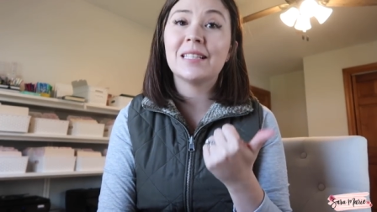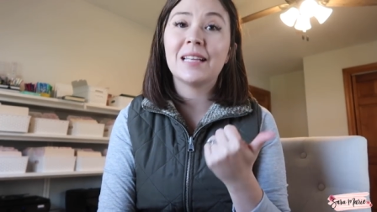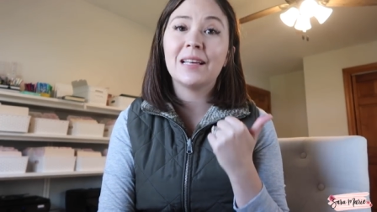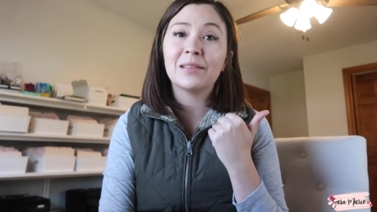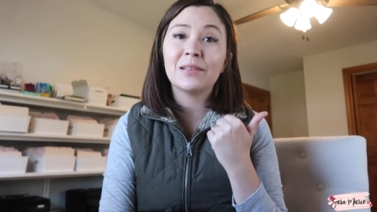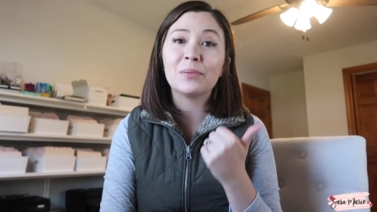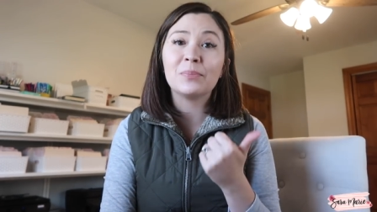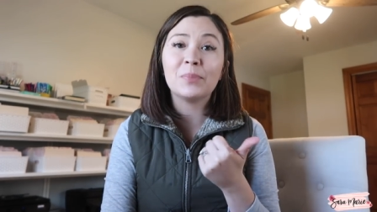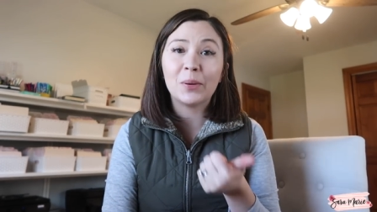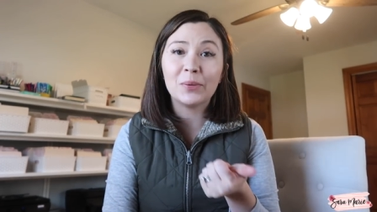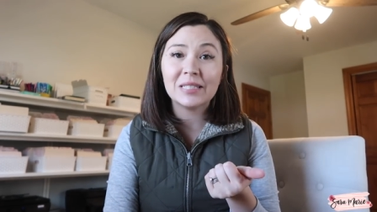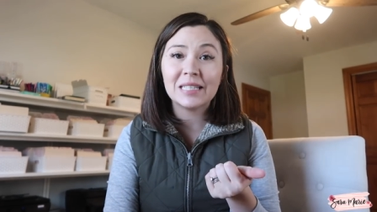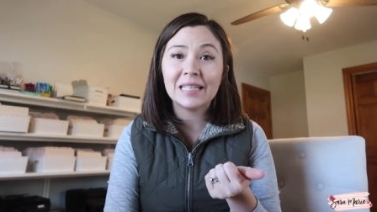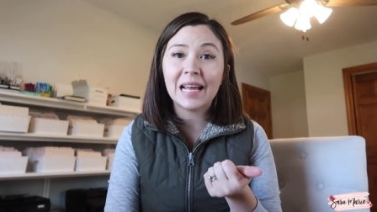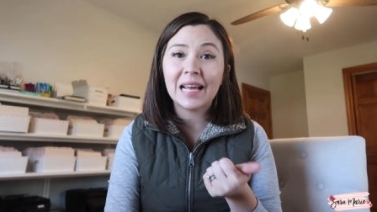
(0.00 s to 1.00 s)
selling their
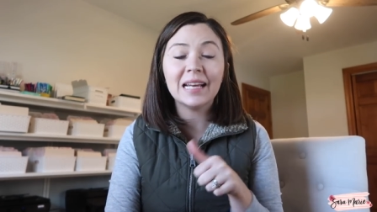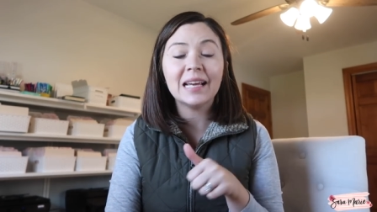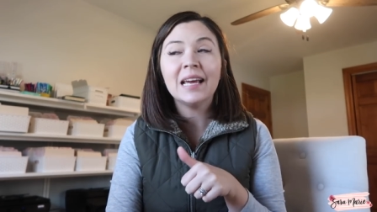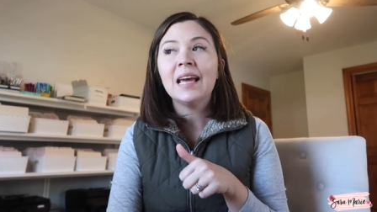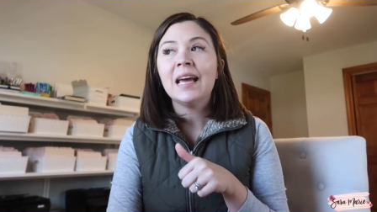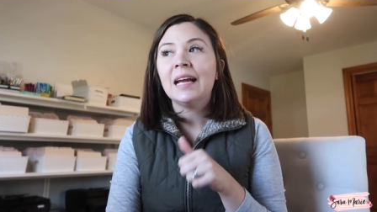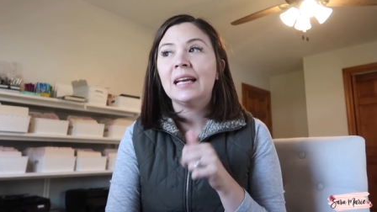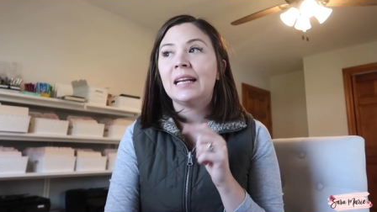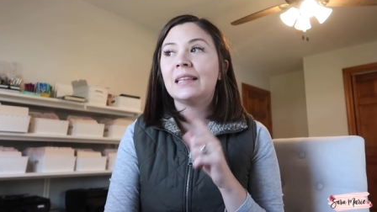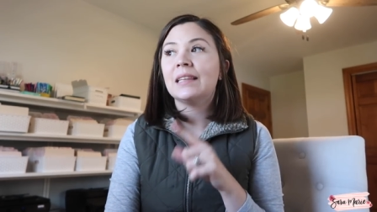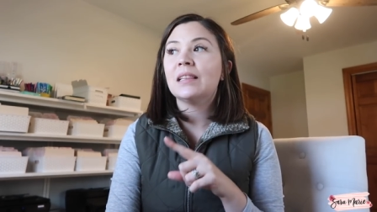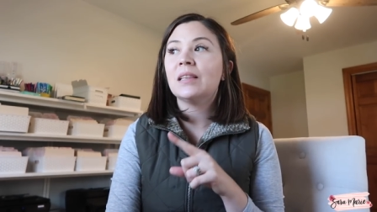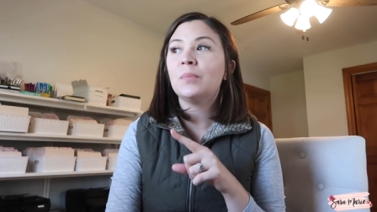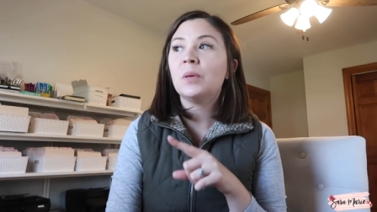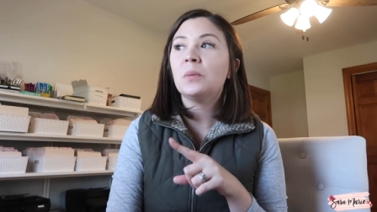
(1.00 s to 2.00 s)
boat today and I
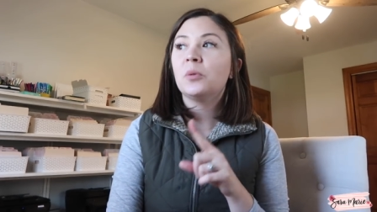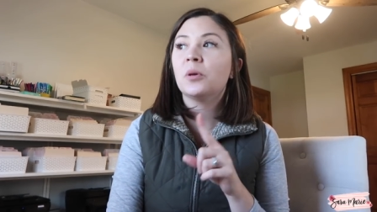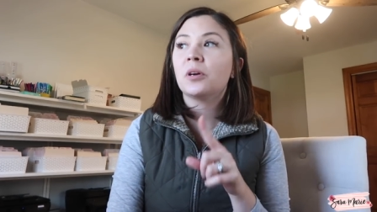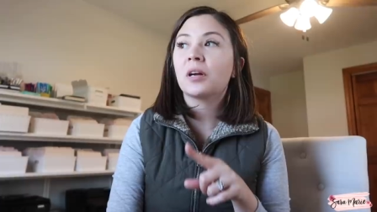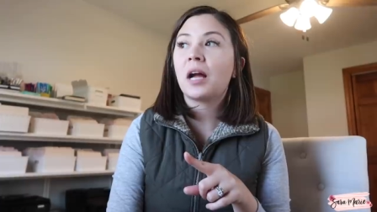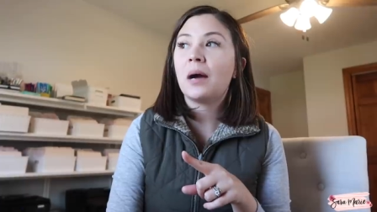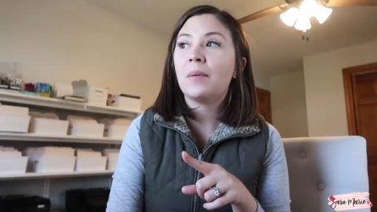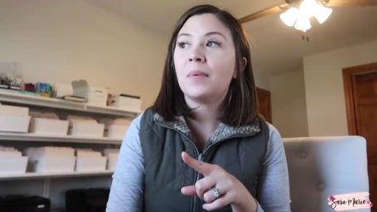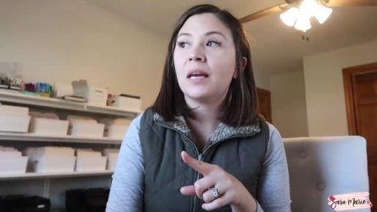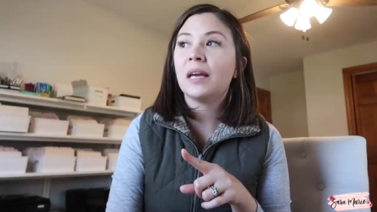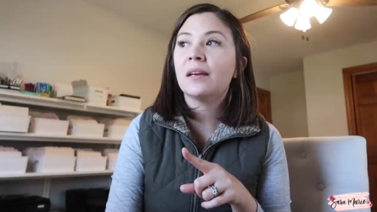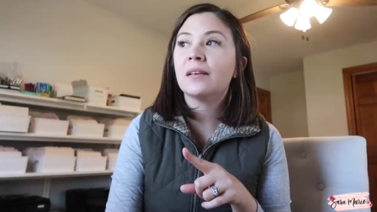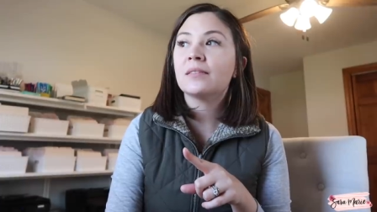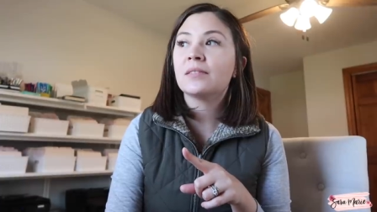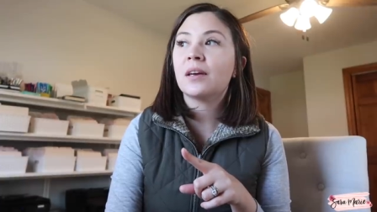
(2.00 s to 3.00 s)
think the people are
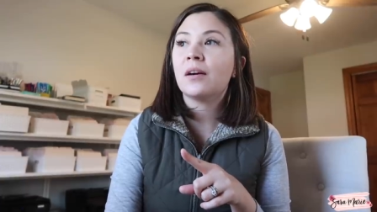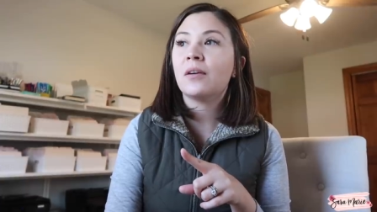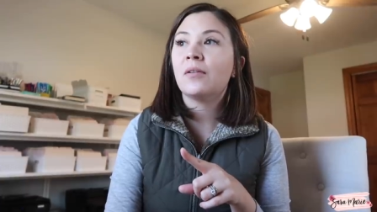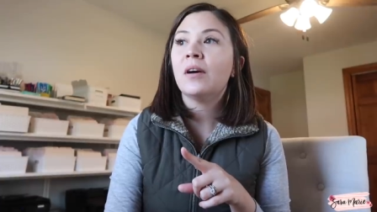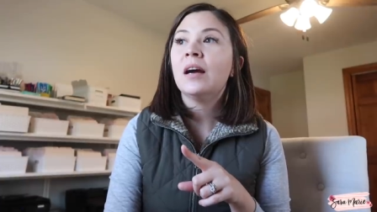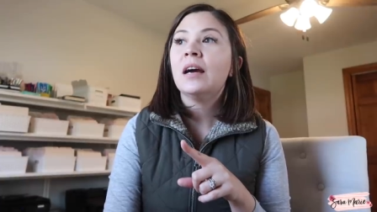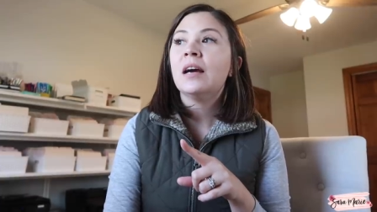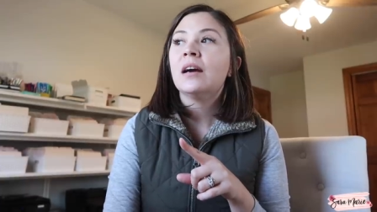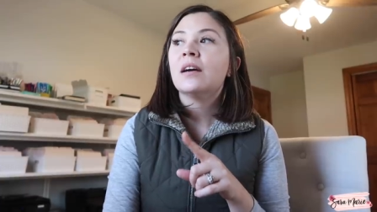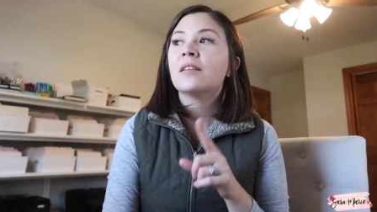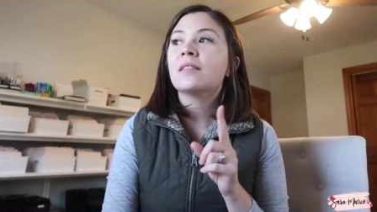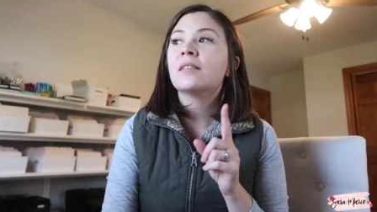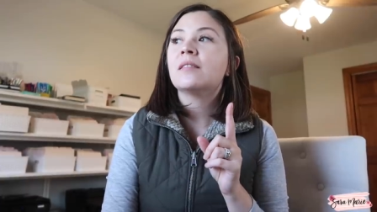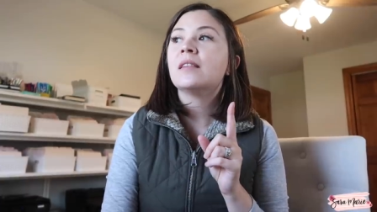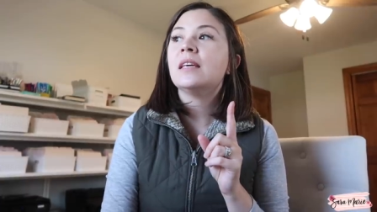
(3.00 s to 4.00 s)
coming. So
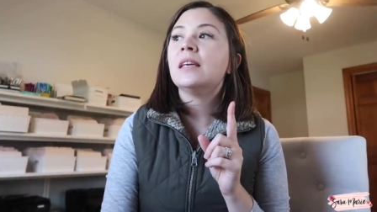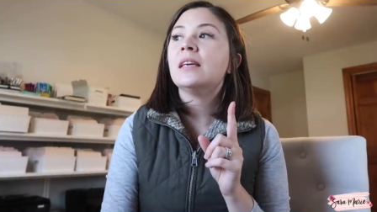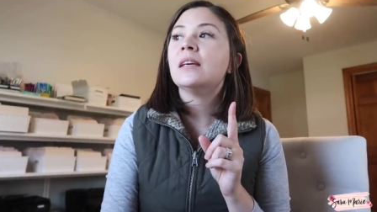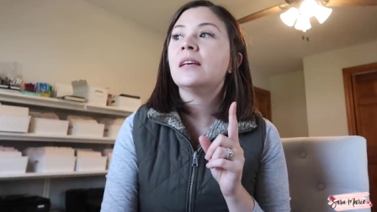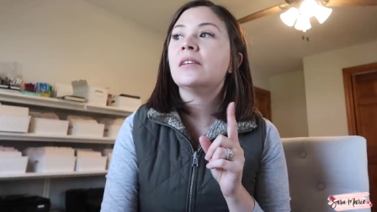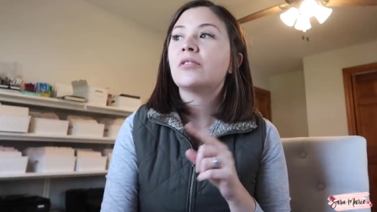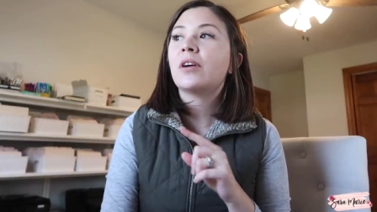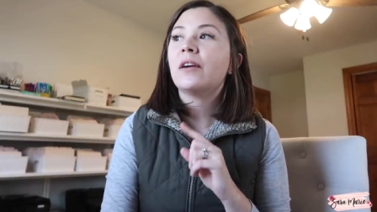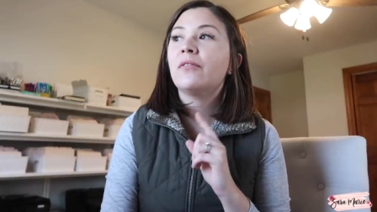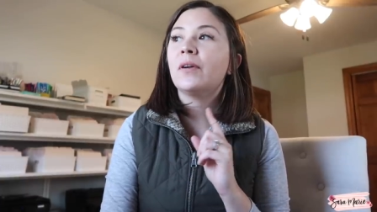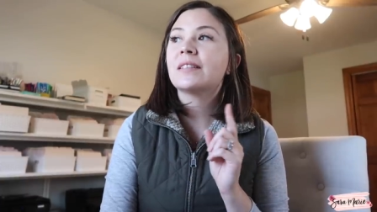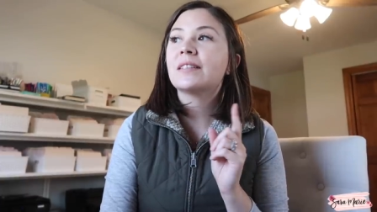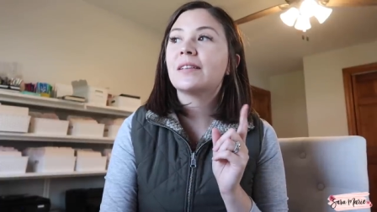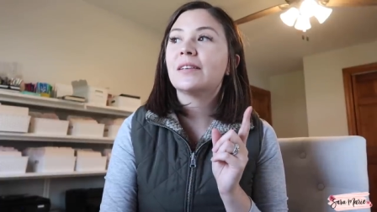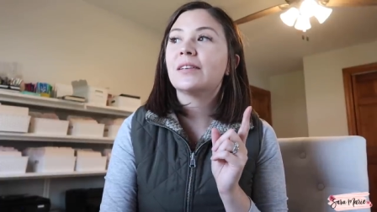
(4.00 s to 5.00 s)
the driveway
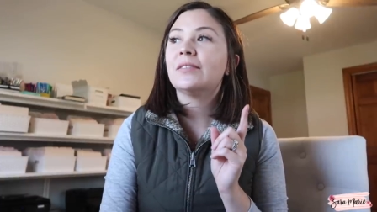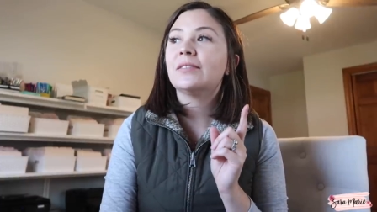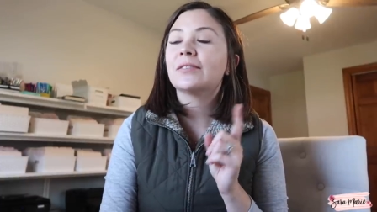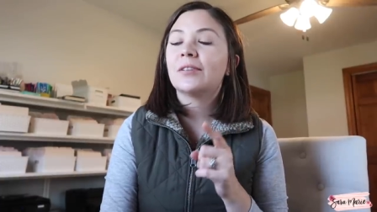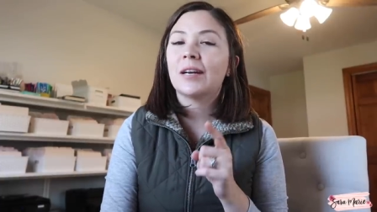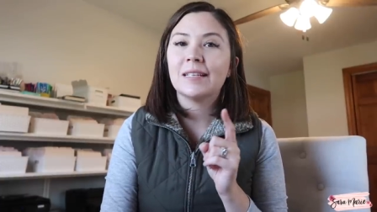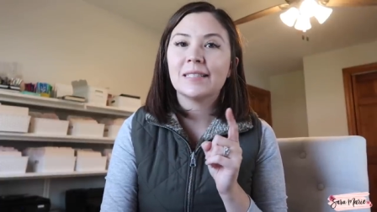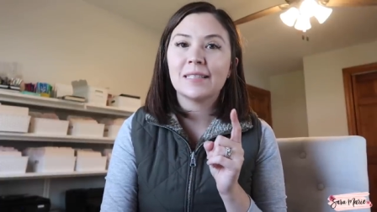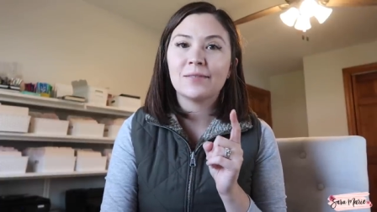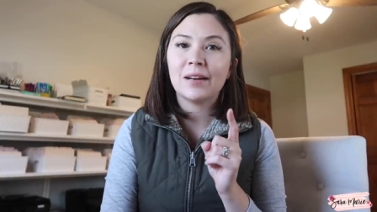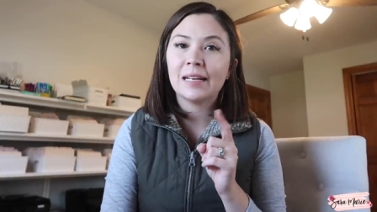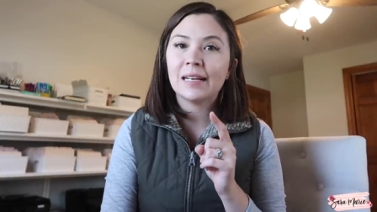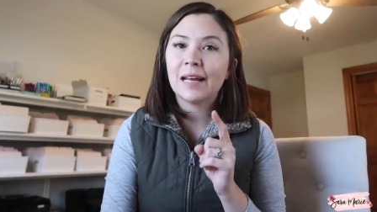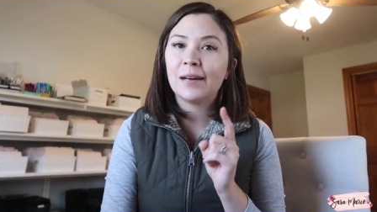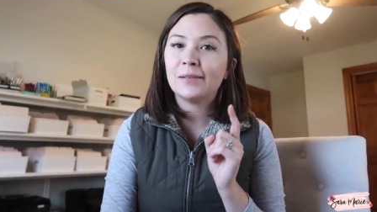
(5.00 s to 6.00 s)
is a little crazy
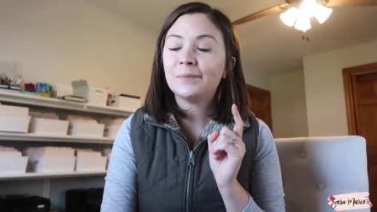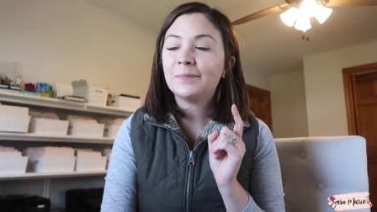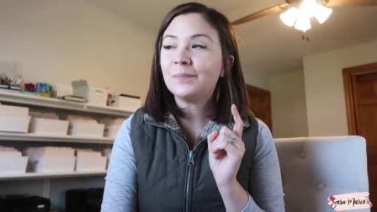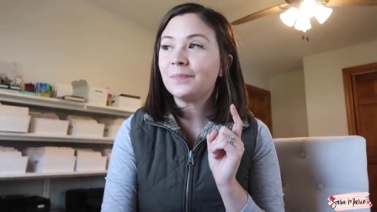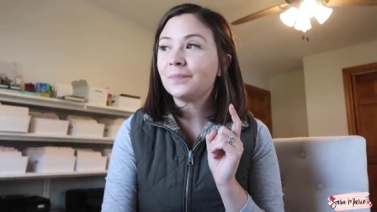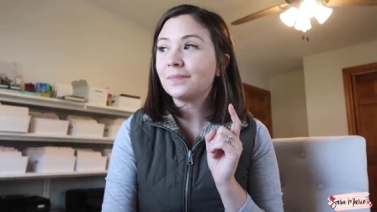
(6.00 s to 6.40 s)
right now.